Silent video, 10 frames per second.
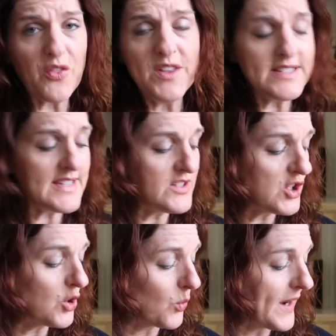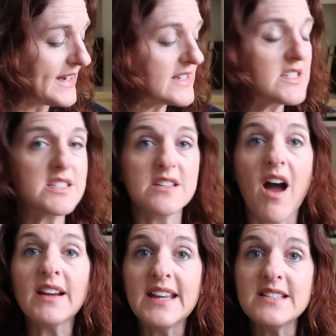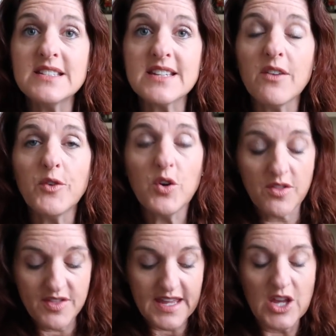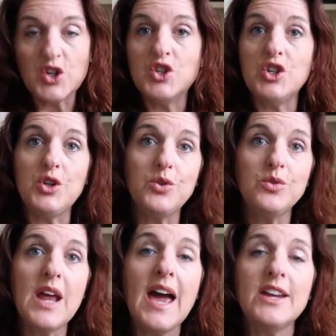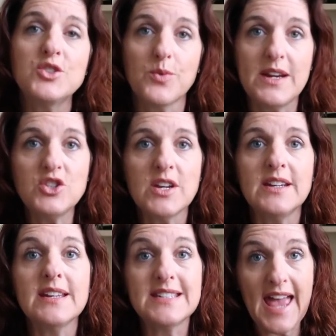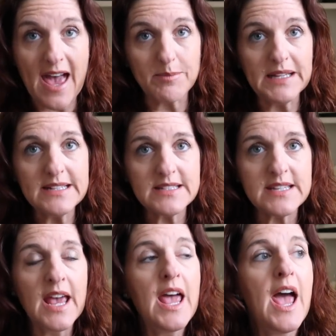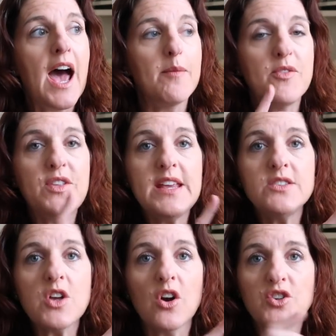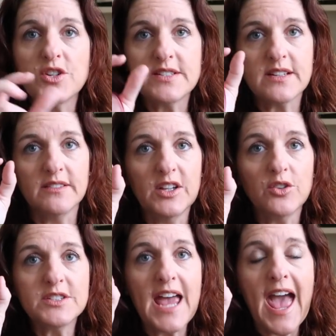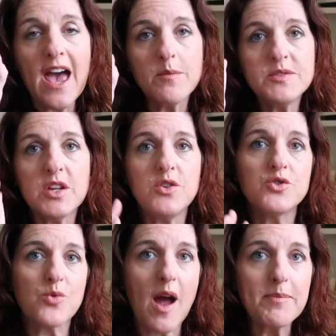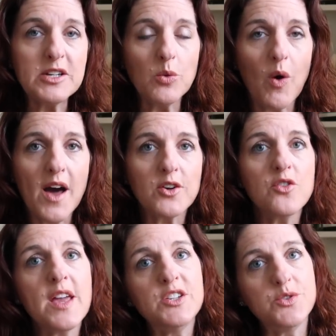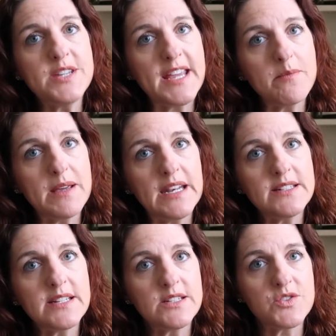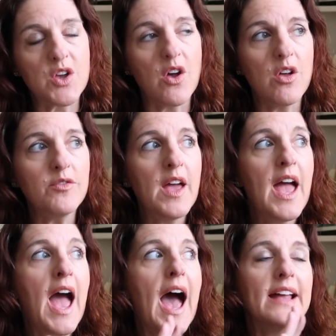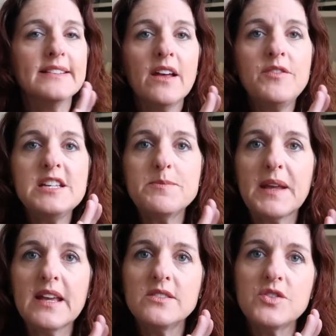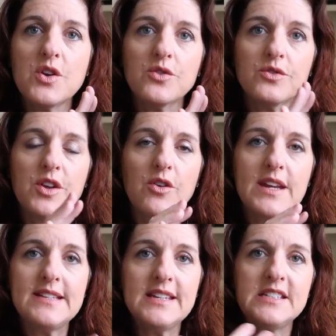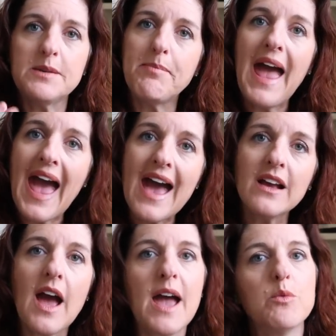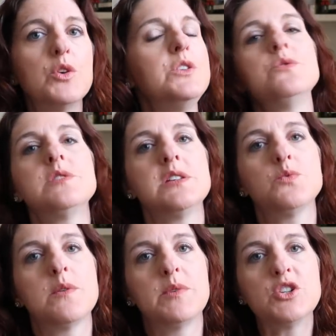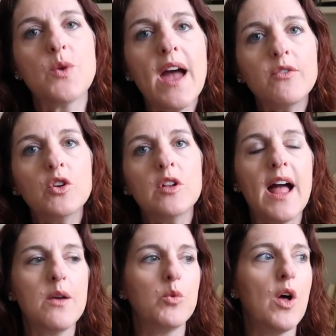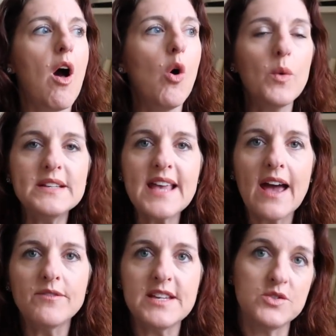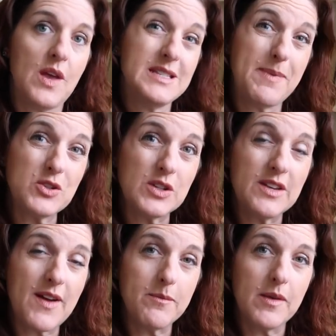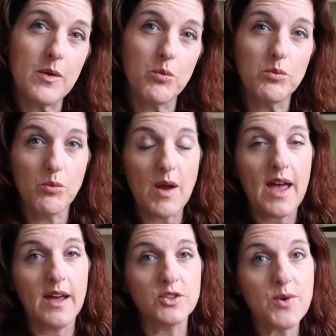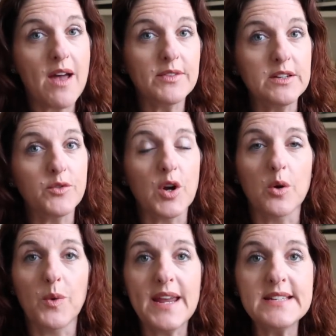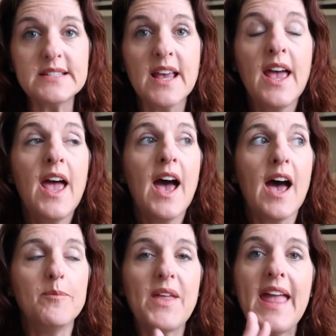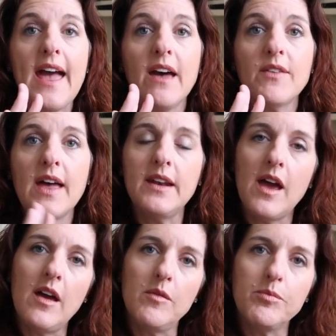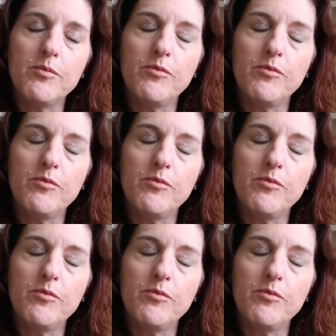this is a great stocking stuffer, the Noon Hydration Tablets. These are just little tabs that you drop into water. They do take a minute to dissolve. I love these because they're easy to pack. I will use these when we travel. I will always have these, especially if I'm traveling for a race. They have a